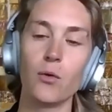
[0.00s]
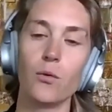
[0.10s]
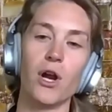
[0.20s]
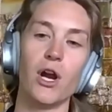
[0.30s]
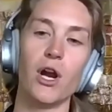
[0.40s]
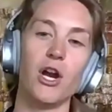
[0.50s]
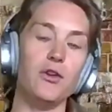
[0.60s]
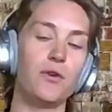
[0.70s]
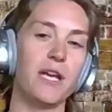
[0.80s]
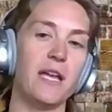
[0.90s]
where
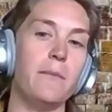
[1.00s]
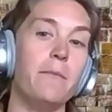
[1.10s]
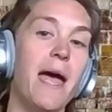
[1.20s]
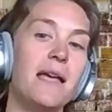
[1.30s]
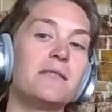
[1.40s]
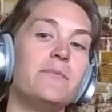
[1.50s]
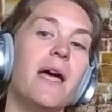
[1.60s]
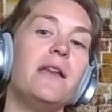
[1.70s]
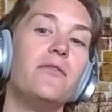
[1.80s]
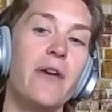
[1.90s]
you can mass
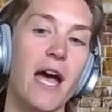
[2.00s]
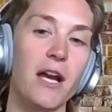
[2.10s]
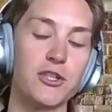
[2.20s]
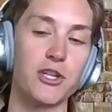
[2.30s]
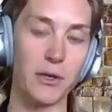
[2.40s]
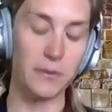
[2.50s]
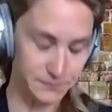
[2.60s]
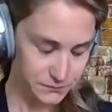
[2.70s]
manufacture